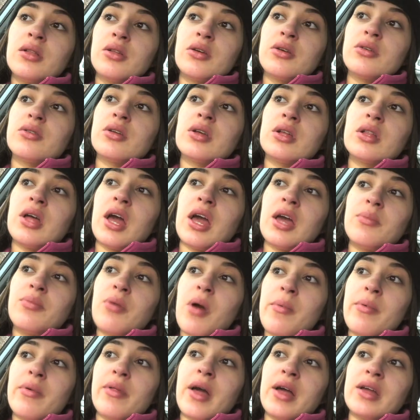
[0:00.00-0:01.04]
literally like
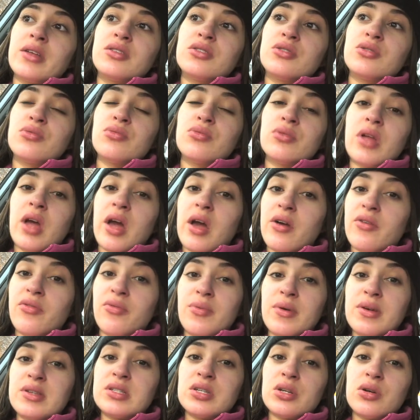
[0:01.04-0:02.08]
probably like two and a half
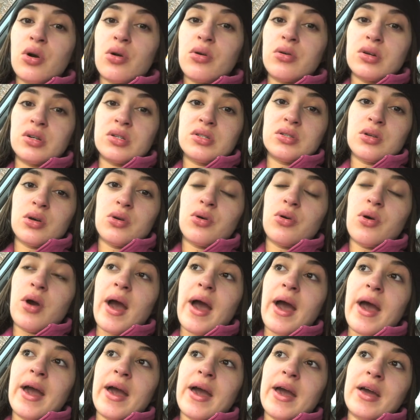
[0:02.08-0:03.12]
weeks ago or so
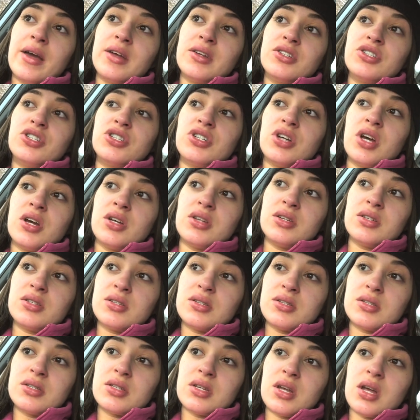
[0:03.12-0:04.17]
i had
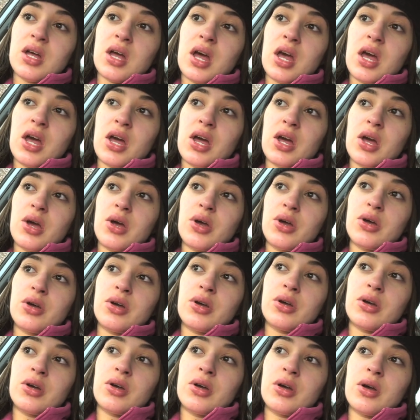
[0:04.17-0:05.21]
just
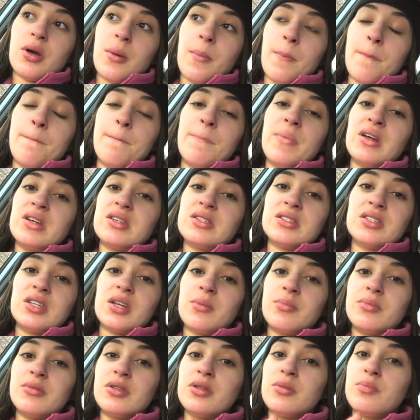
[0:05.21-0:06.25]
messed up
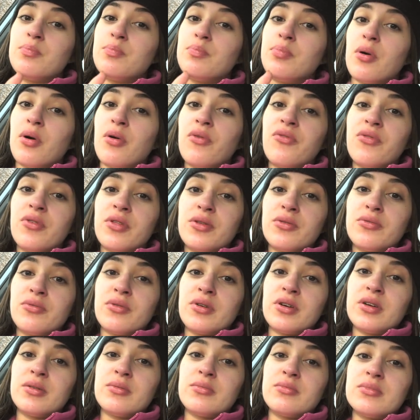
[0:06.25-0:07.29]
both of the
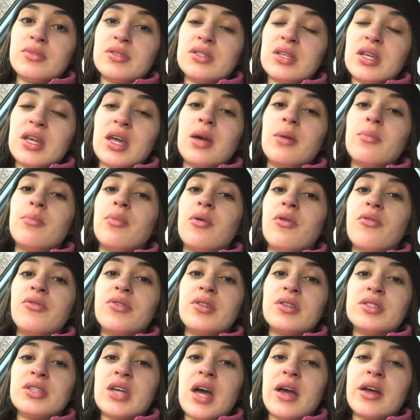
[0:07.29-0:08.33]
rims and both of the
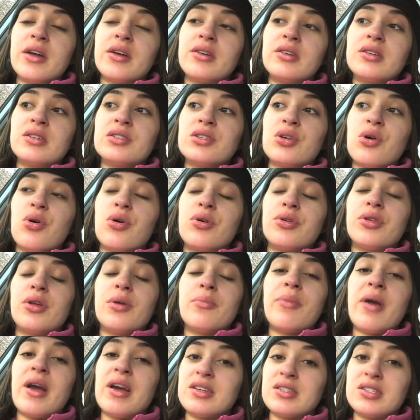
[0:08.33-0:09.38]
tires on the
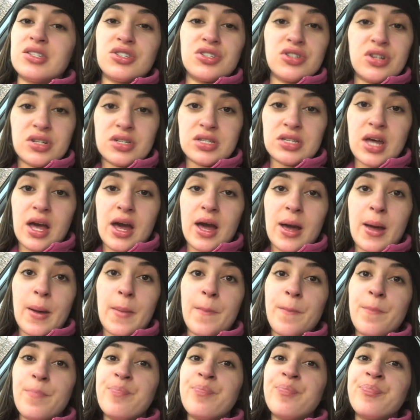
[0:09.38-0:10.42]
passenger side
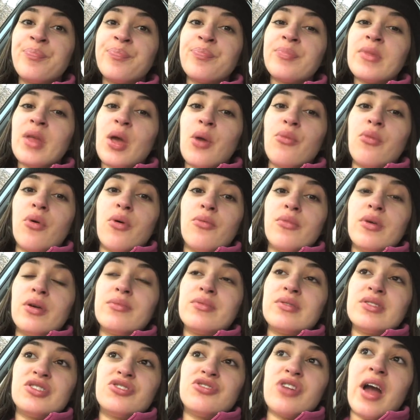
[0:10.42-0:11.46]
when we
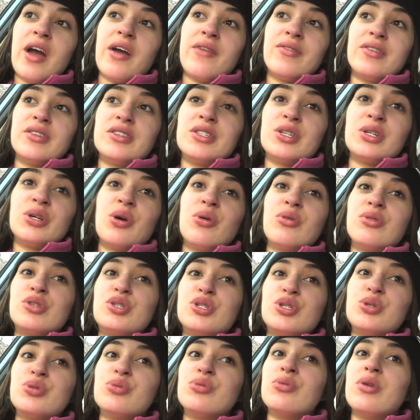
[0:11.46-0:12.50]
was driving to go
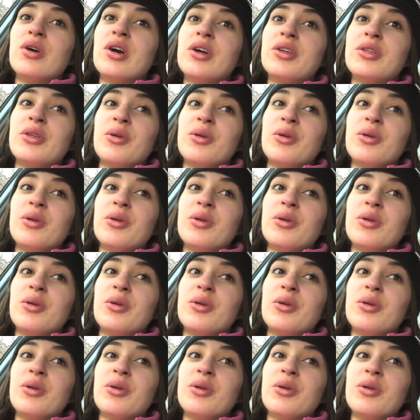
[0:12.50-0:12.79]
to an